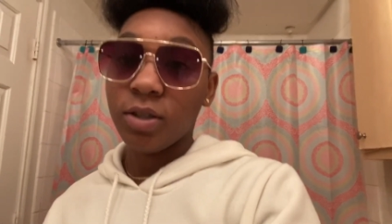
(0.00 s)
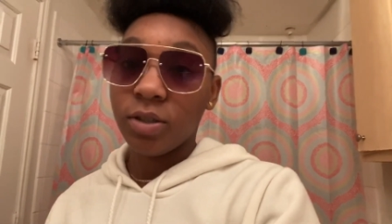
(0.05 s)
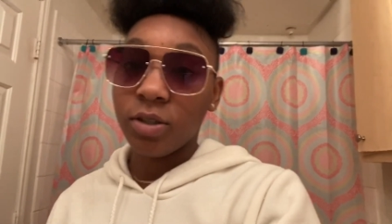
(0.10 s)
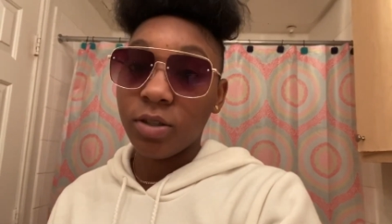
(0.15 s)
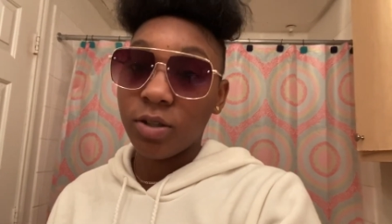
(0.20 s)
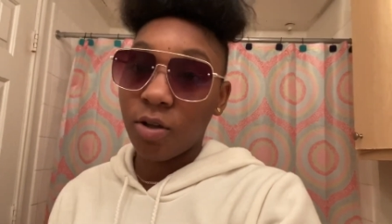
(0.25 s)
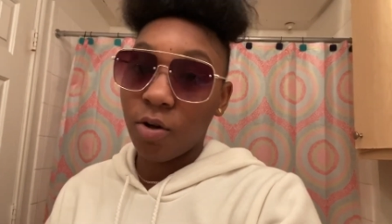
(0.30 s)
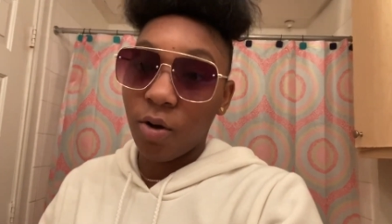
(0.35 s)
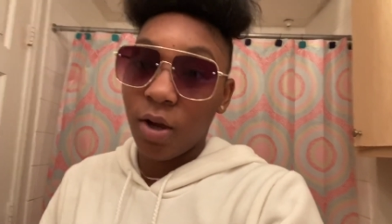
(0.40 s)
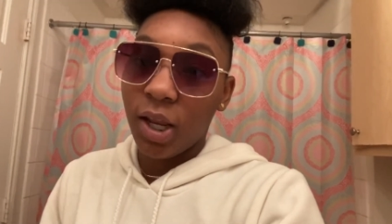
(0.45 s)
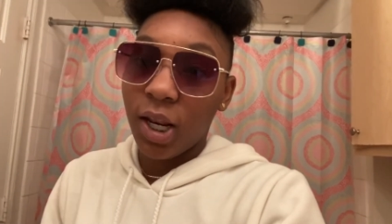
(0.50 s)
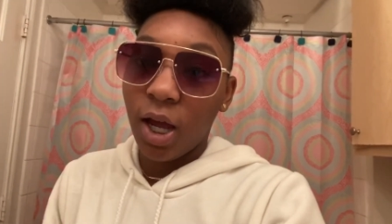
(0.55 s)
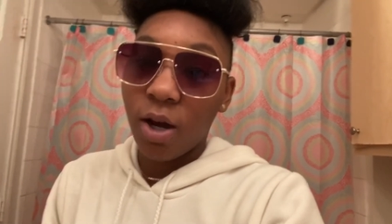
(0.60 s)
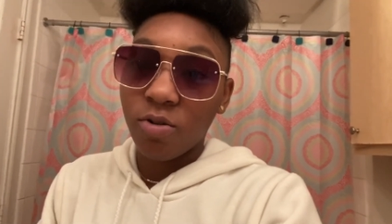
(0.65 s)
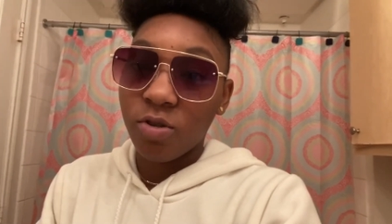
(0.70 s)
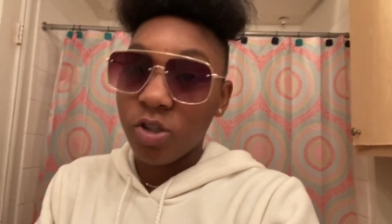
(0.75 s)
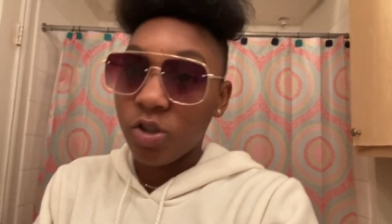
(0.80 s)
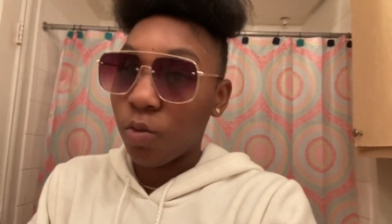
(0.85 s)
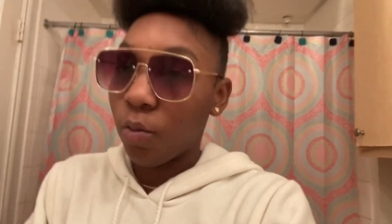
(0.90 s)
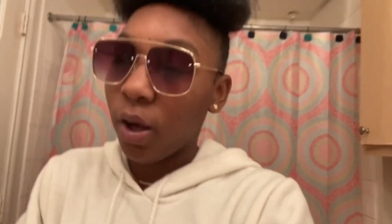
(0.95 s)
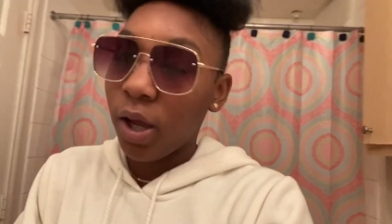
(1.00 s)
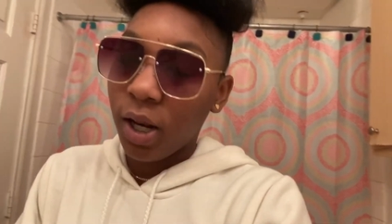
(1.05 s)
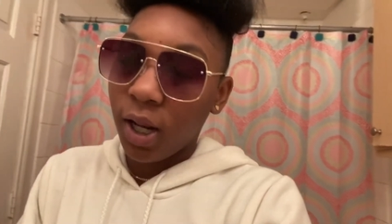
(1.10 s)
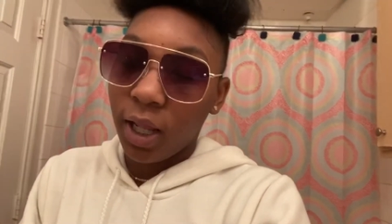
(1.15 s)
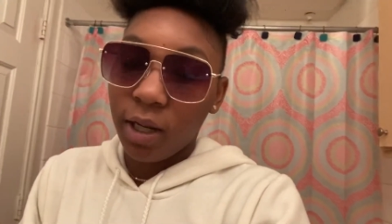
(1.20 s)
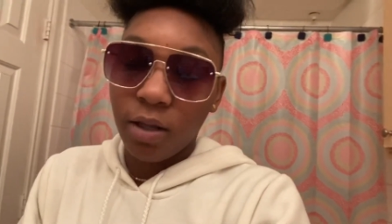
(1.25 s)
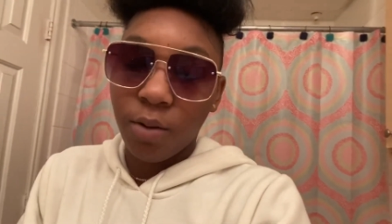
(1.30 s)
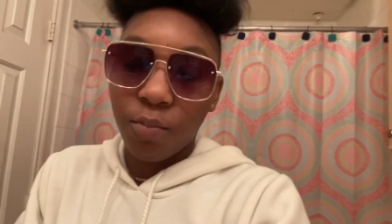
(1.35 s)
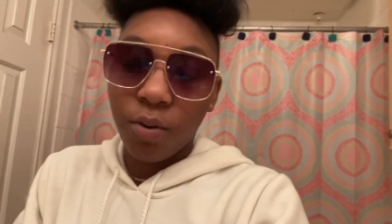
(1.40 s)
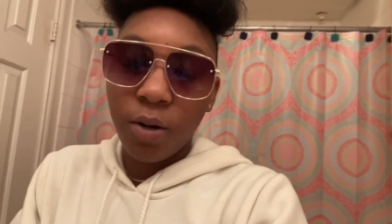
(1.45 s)
so, and I was just waiting
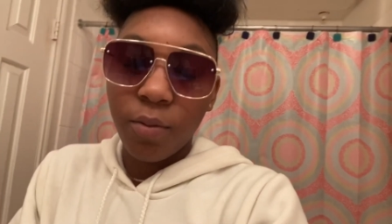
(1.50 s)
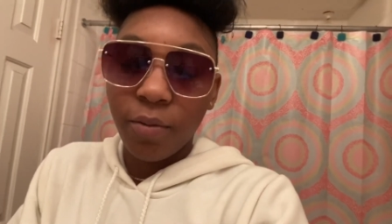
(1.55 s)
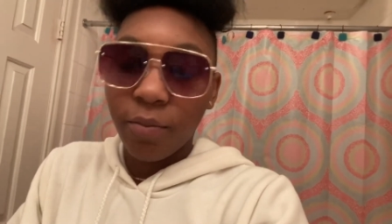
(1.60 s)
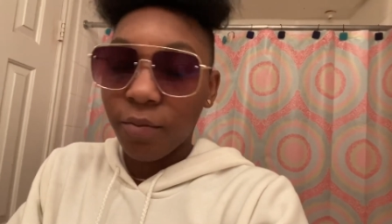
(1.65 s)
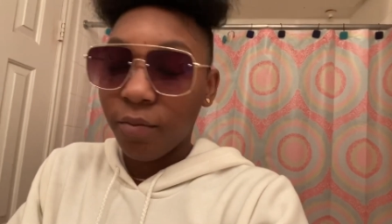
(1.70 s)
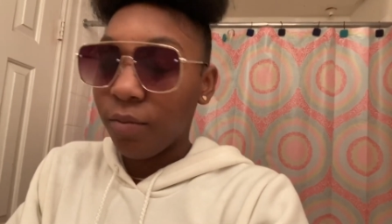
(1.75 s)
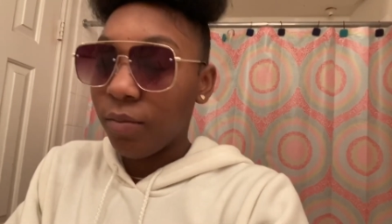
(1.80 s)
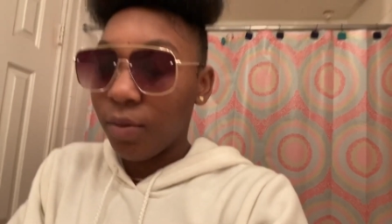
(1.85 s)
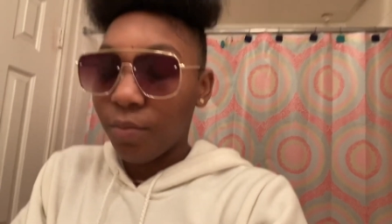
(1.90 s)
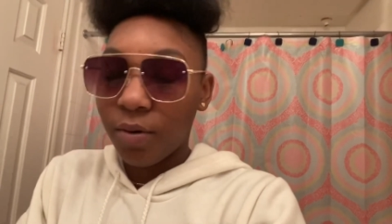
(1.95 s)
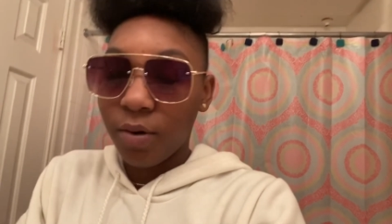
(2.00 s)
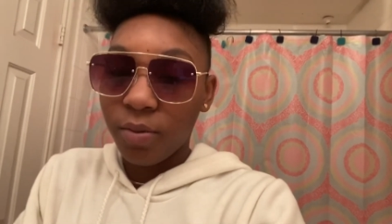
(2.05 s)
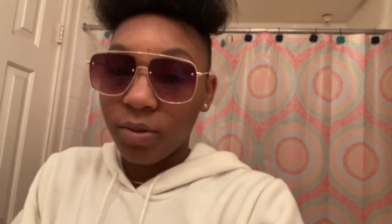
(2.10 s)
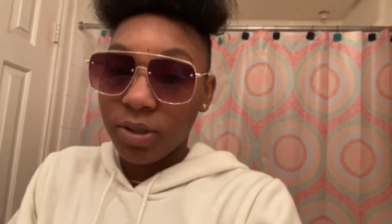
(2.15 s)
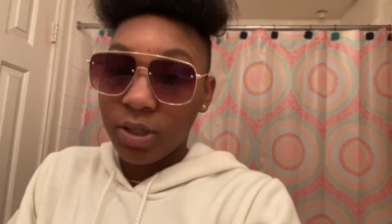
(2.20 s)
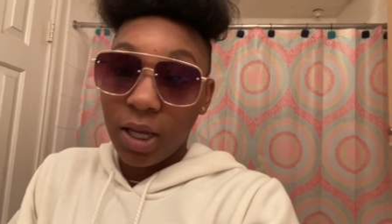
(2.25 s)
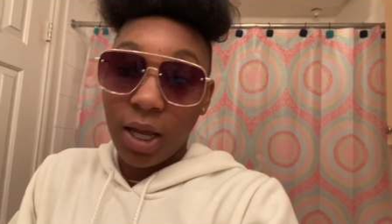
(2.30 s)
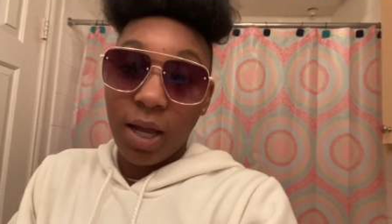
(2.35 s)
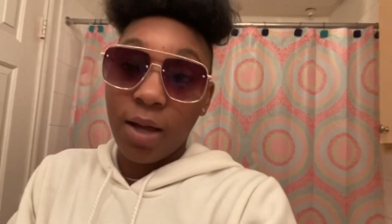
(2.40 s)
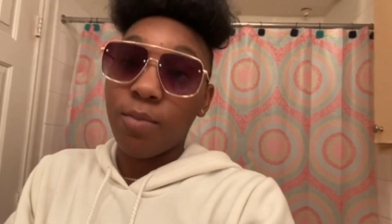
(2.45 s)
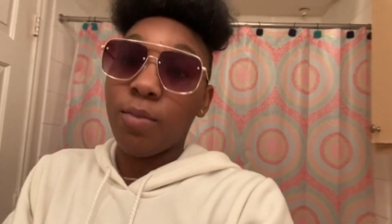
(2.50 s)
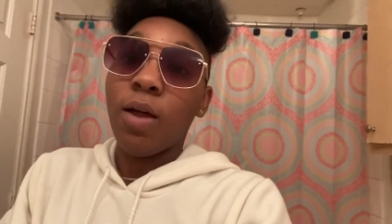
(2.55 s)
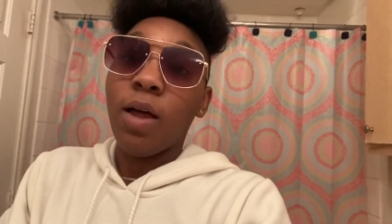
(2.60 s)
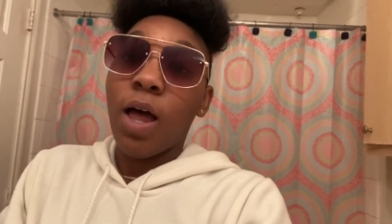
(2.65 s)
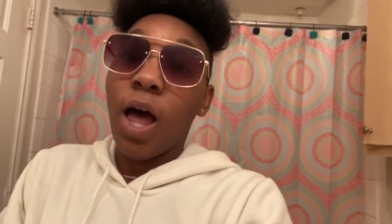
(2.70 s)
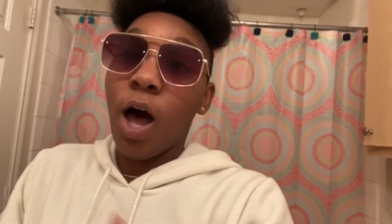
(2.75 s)
like the perfect, the perfect time.